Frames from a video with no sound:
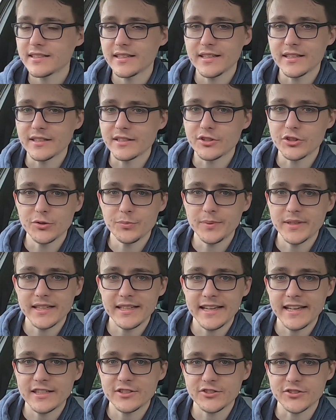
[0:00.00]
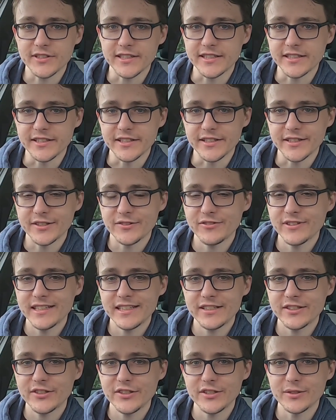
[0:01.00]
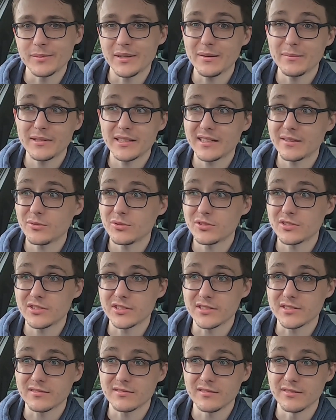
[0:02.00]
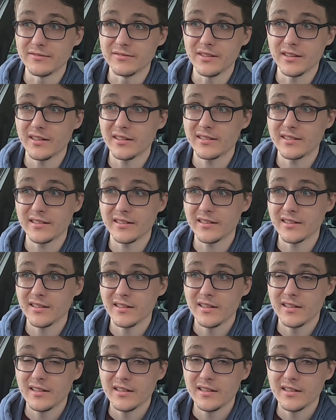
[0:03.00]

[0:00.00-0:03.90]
it could be electric, you know. It really could. Maybe they would just convert the